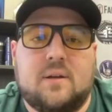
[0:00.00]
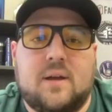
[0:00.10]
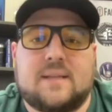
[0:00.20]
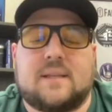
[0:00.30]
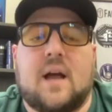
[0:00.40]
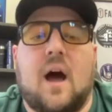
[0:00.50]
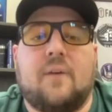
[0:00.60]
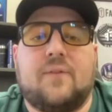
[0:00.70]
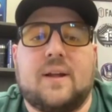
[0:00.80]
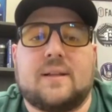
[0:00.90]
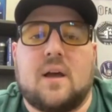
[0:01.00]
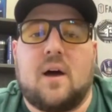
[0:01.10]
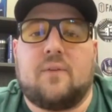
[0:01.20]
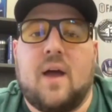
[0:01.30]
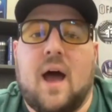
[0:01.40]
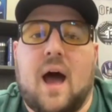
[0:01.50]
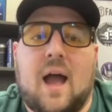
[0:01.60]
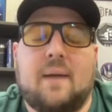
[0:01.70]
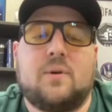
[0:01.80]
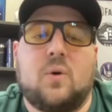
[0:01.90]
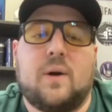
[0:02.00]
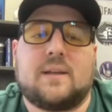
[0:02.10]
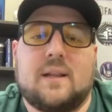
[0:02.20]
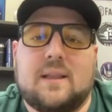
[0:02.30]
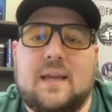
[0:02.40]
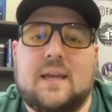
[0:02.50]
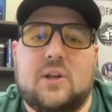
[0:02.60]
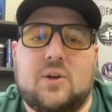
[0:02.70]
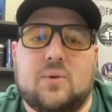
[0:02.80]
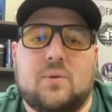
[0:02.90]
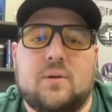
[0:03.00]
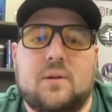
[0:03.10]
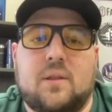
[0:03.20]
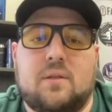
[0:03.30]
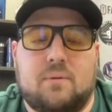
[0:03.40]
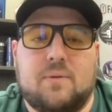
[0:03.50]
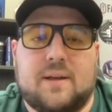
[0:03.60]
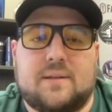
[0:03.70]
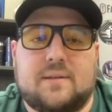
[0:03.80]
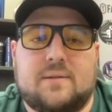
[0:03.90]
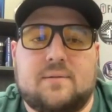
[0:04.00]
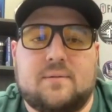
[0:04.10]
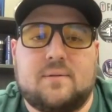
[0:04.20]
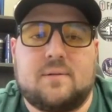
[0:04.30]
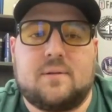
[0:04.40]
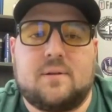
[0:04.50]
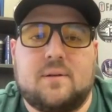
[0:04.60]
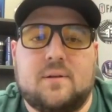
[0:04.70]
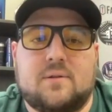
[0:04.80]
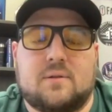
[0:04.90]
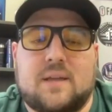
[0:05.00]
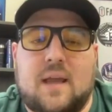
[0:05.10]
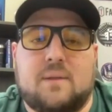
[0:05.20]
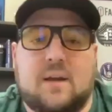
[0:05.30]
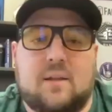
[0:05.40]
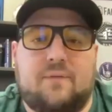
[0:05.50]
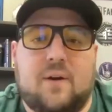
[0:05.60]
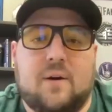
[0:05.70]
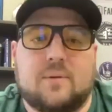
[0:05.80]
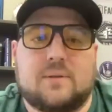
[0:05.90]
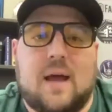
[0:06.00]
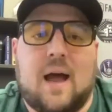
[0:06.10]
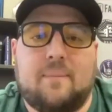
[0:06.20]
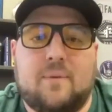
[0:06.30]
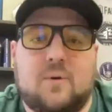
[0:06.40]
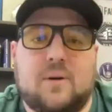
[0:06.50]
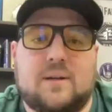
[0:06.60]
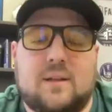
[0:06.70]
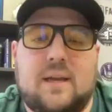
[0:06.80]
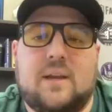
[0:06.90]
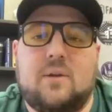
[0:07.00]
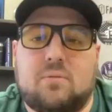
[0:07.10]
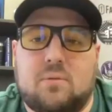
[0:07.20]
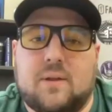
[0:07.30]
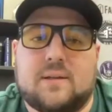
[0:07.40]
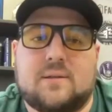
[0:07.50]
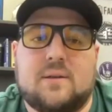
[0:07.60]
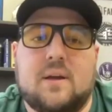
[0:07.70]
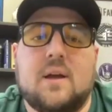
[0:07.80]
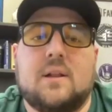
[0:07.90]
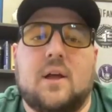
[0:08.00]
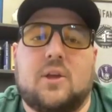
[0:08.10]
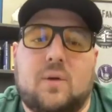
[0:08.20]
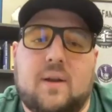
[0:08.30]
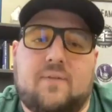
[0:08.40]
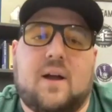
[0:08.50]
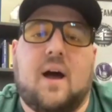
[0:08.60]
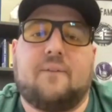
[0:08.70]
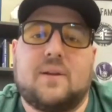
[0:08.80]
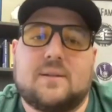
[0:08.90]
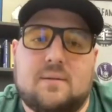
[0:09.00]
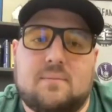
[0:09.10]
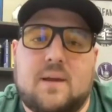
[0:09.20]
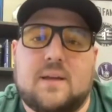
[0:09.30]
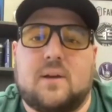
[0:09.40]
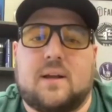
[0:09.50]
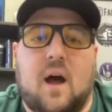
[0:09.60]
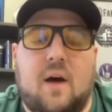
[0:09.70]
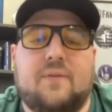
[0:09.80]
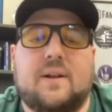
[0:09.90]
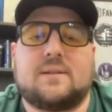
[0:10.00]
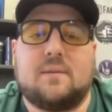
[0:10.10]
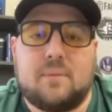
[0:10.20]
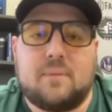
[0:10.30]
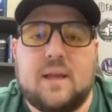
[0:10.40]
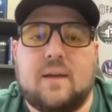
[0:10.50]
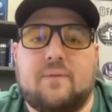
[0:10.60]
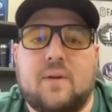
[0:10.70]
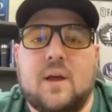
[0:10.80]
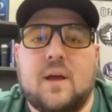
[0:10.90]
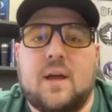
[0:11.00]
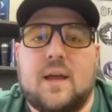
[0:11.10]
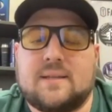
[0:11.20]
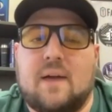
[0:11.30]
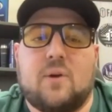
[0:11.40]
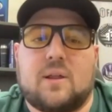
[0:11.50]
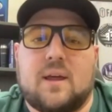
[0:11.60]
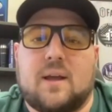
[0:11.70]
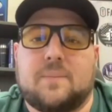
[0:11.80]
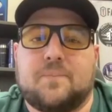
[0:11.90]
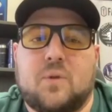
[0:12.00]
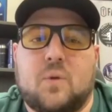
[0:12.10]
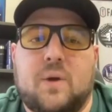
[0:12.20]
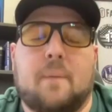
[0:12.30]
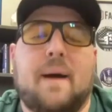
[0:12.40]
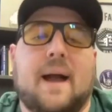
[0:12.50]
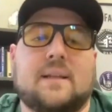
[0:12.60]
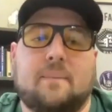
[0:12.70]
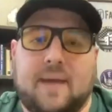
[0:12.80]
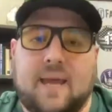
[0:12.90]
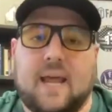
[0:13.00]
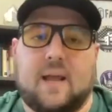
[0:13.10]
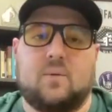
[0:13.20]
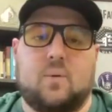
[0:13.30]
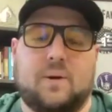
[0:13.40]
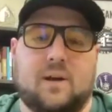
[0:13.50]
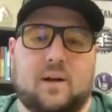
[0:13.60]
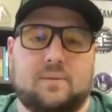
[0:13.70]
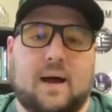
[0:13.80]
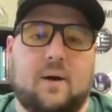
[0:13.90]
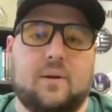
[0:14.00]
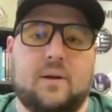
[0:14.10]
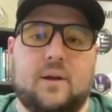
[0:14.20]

It's the confidence of I'm going to lead you through this. So same thing on the phones. I'm going to lead you through this. Like you can have confidence in me. So like confidence and belief is everything. We come back to that beginning where we talked about,